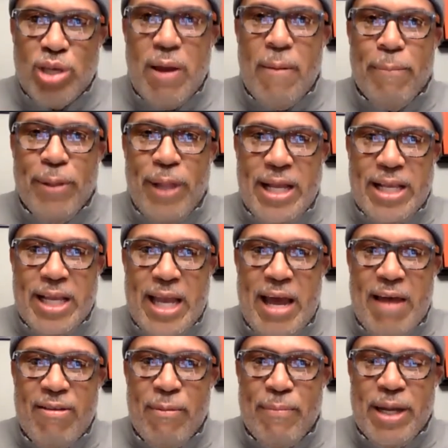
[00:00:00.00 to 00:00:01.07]
template
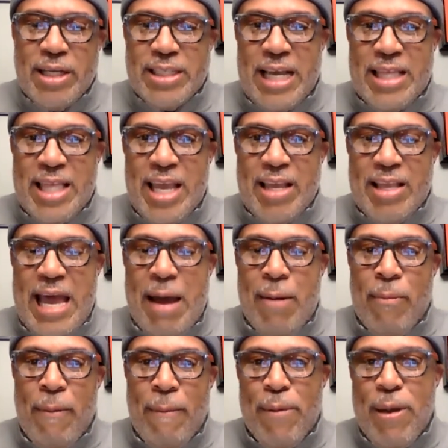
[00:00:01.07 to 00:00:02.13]
together, because I think that
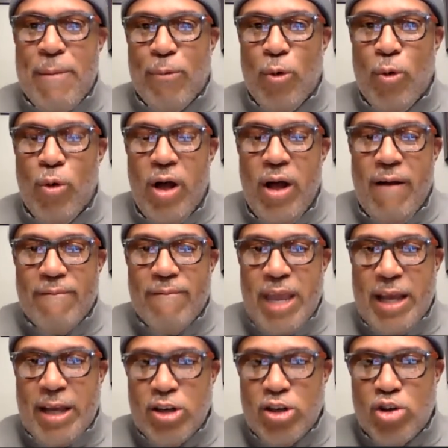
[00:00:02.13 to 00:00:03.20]
when people
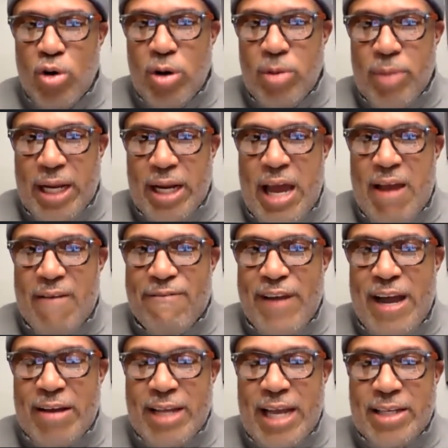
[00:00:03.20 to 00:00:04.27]
think of the Jordan McNair
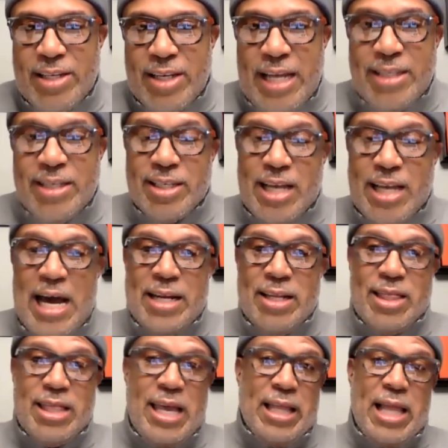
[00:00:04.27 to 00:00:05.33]
Foundation, they just kind of
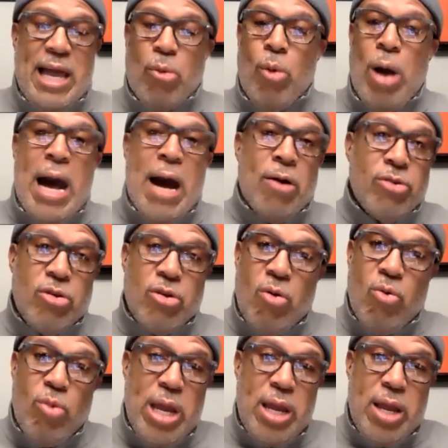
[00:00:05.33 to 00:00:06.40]
think like, wow,
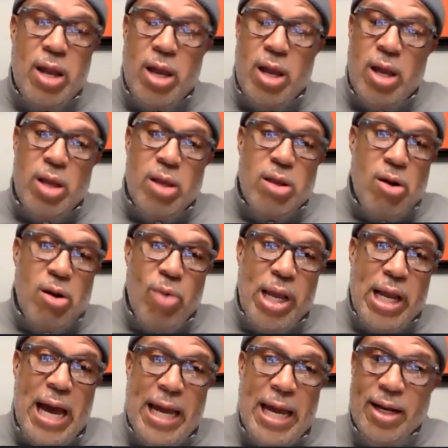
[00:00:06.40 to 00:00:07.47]
we
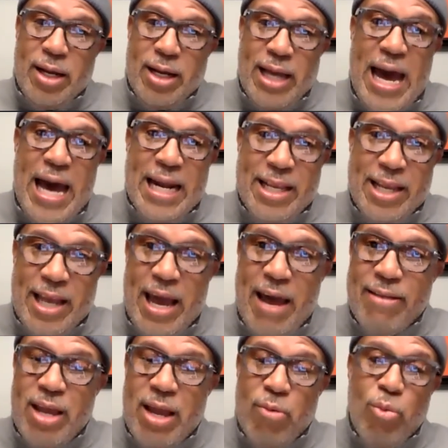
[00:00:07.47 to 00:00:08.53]
kind of got it
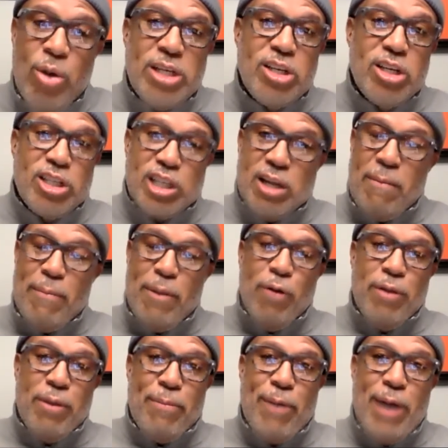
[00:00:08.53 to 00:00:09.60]
together, and we're just in the
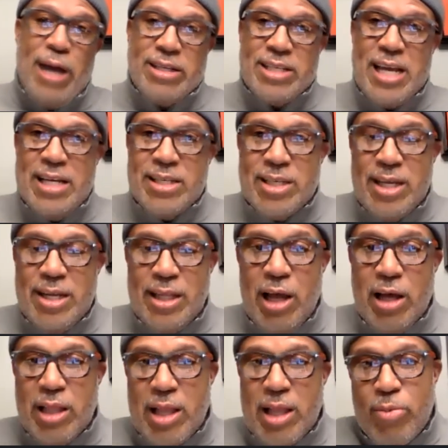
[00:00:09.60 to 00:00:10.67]
building process. And
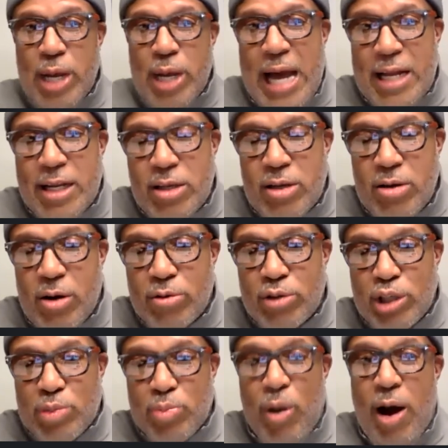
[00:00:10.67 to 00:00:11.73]
luckily we got,
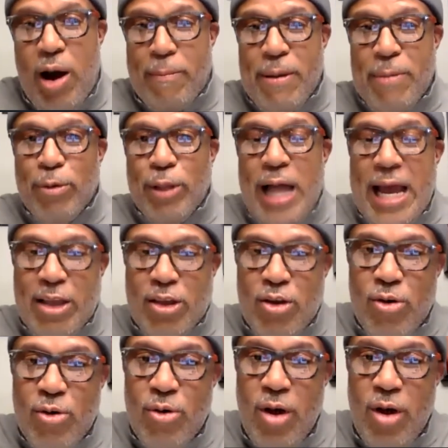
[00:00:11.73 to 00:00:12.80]
smart people like
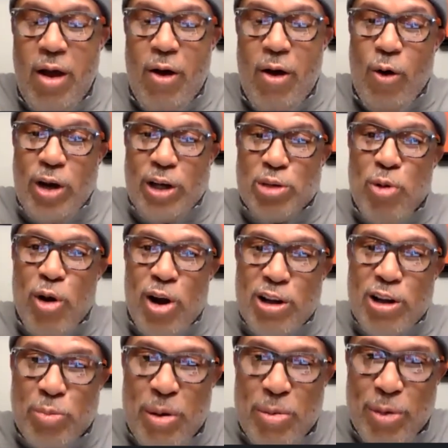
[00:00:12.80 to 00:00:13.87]
you, or
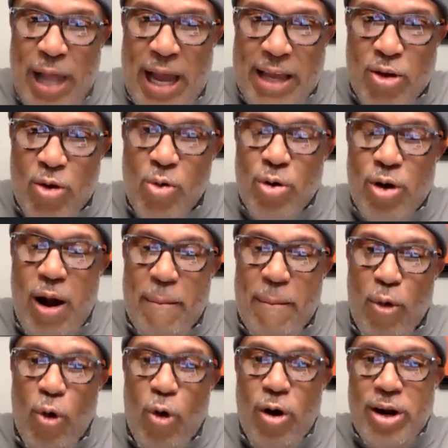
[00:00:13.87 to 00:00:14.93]
experienced people like you on our
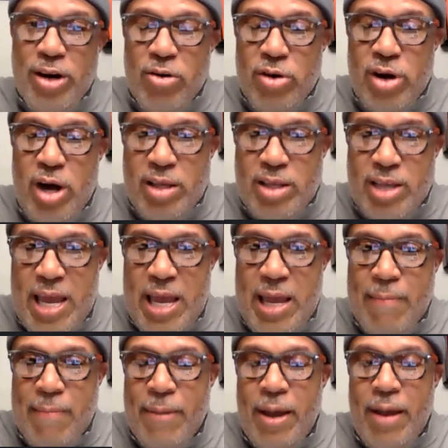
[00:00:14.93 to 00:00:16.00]
board and on our team